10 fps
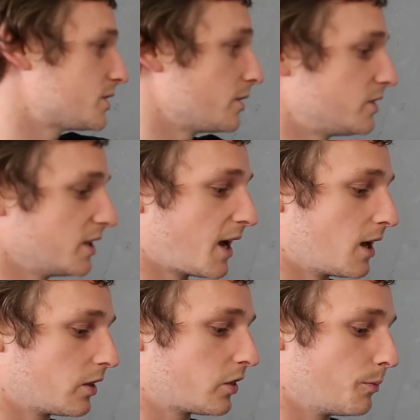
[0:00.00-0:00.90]
So to get
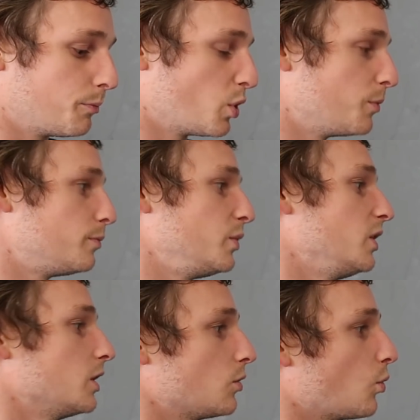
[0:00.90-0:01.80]
a thumb pump, you're
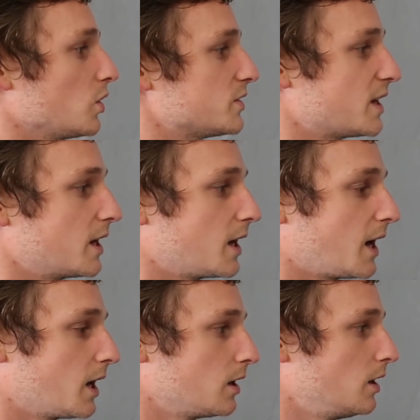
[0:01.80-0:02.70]
going to want it
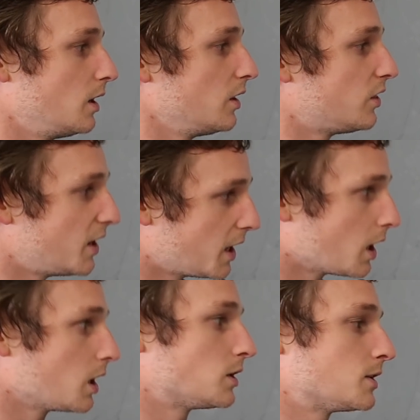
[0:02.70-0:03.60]
at thin
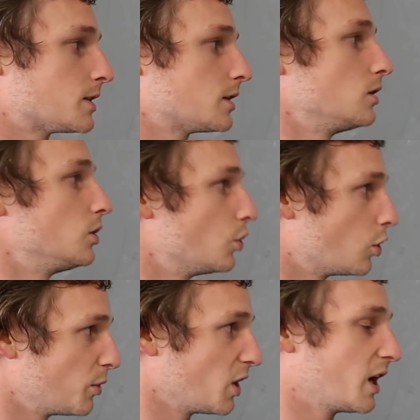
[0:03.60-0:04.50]
hand,
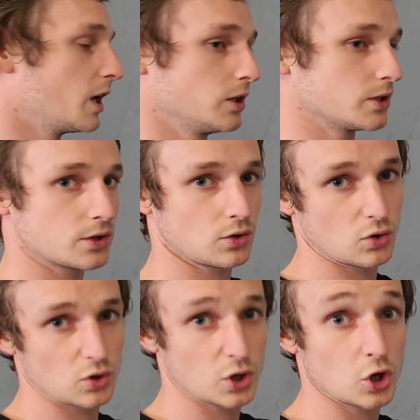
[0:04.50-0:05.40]
normal hand,
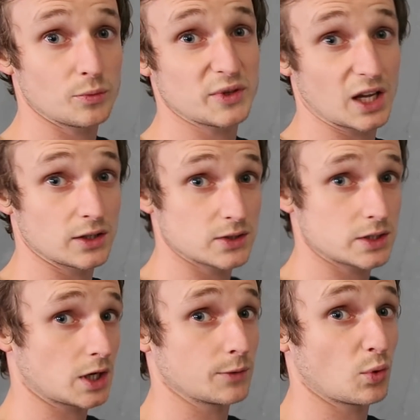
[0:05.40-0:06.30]
or cupped hand
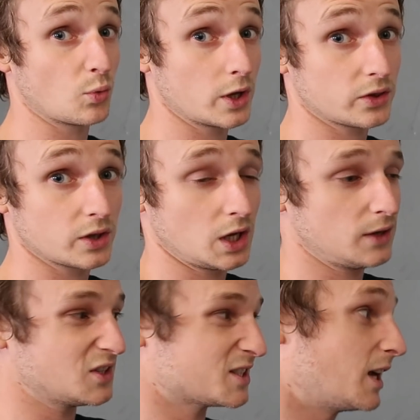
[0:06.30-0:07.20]
type of width.
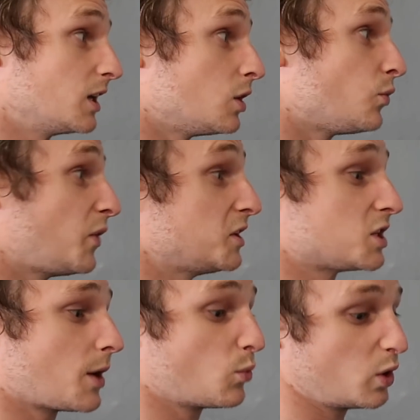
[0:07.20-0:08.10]
If you're setting it at fist
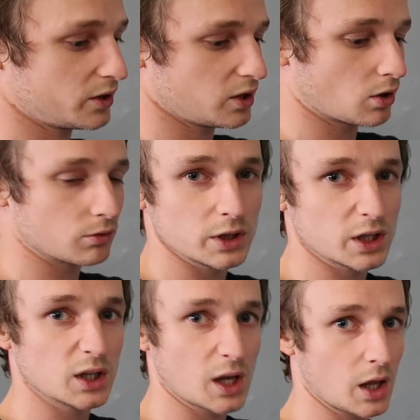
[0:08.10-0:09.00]
jam width, you're not really
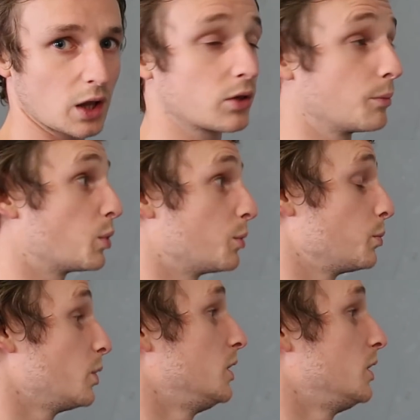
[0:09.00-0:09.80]
going to get that thumb pump.